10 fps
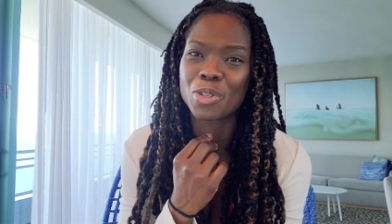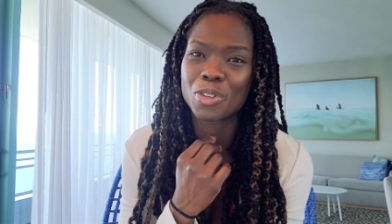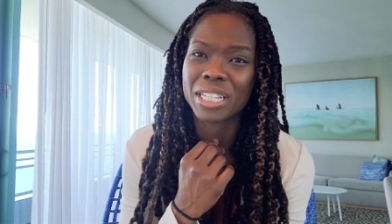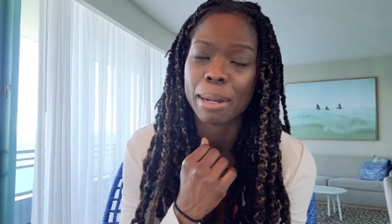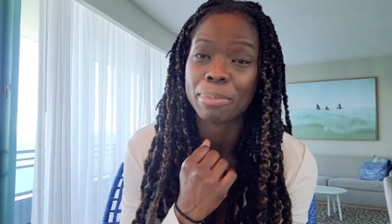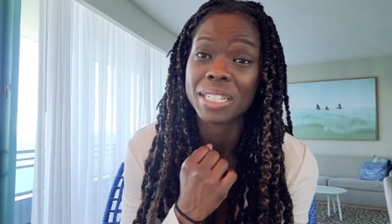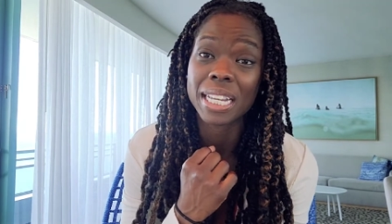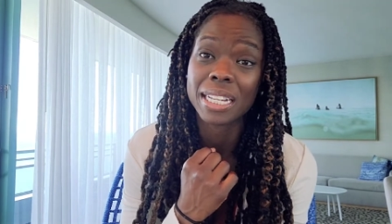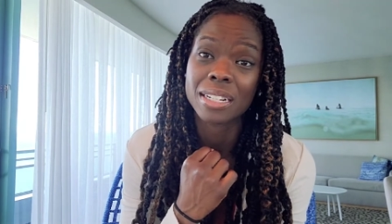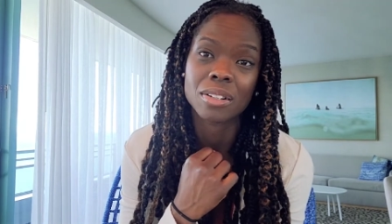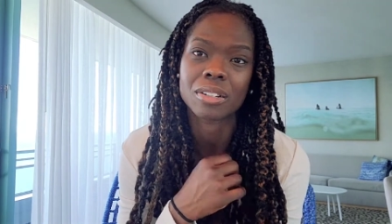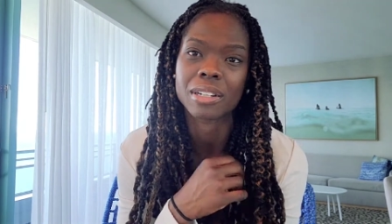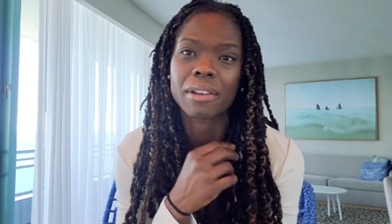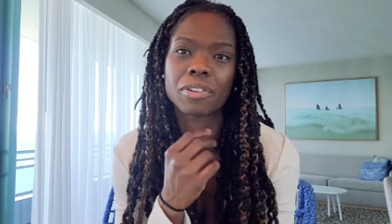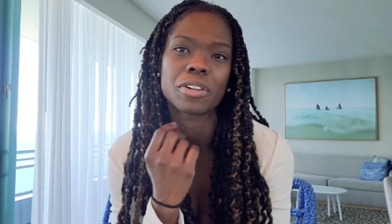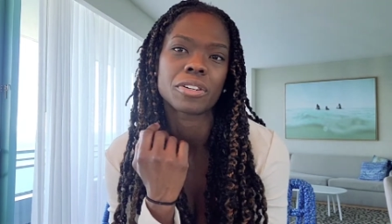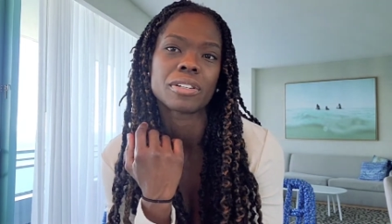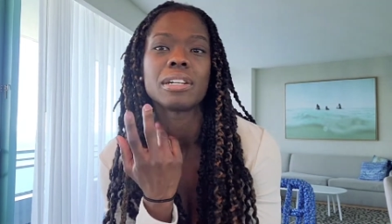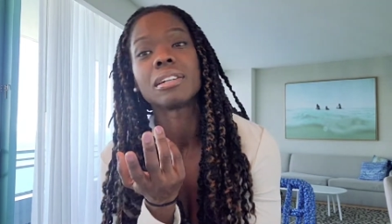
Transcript: do your type of skin or if you're